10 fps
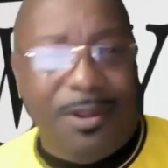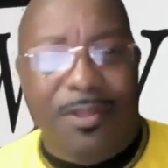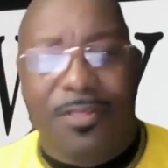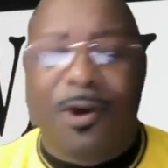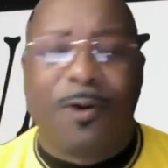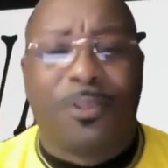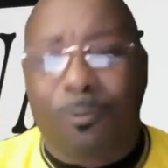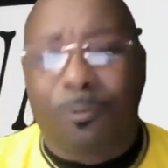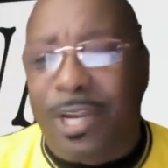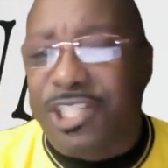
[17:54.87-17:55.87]
Though the
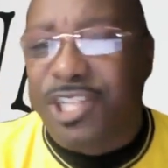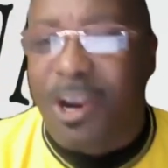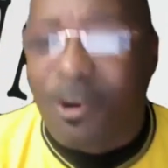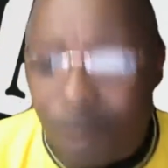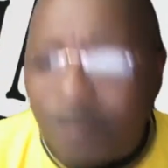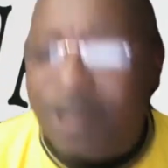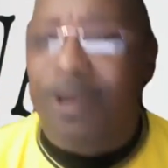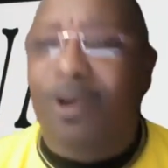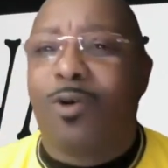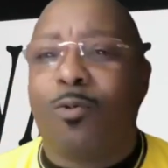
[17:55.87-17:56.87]
rich young
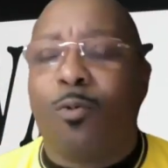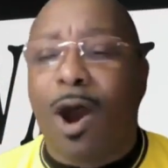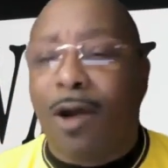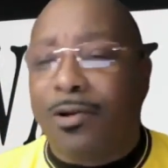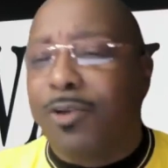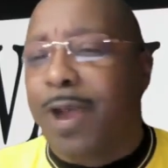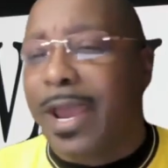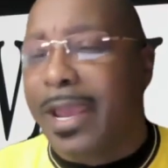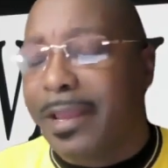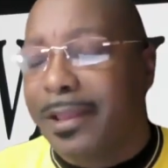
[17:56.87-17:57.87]
ruler walked
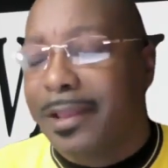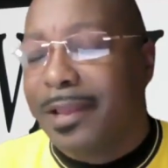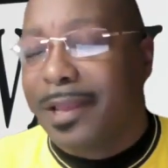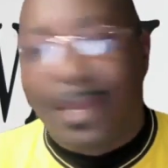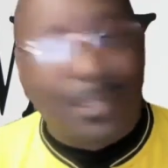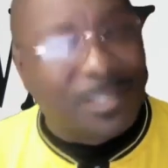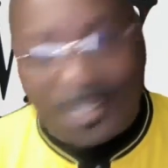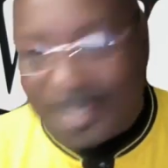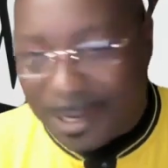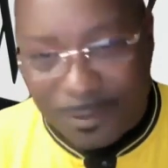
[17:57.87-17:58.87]
away
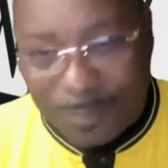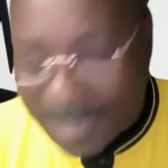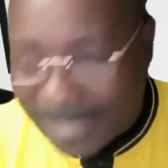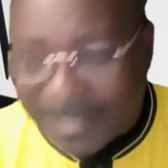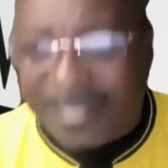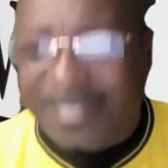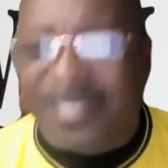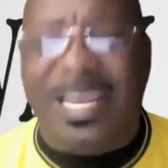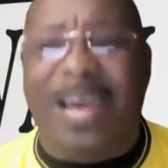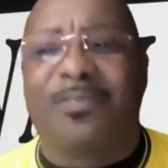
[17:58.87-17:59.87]
instead of placing
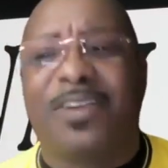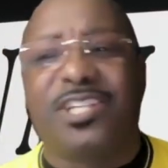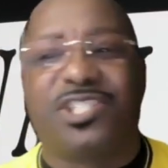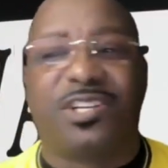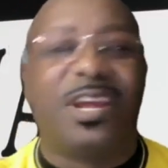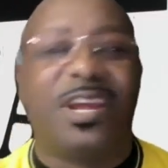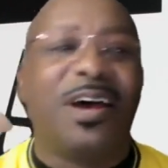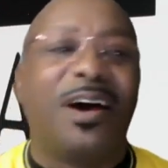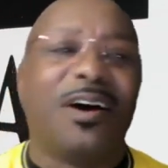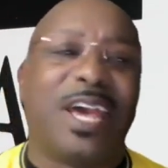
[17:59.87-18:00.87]
salvation
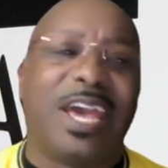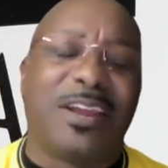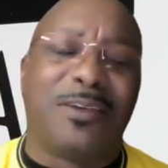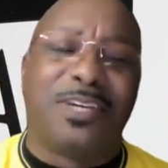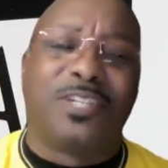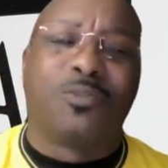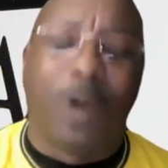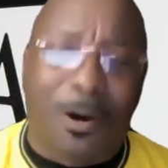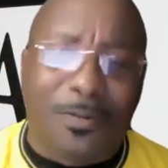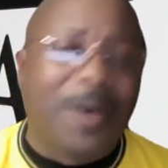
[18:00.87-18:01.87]
ahead of his
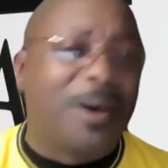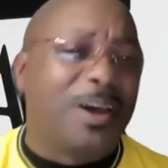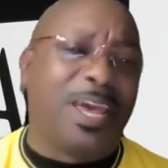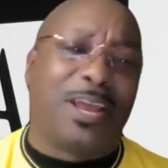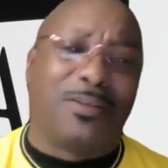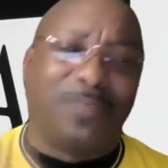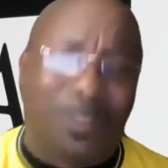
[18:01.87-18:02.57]
wealth, ahead of his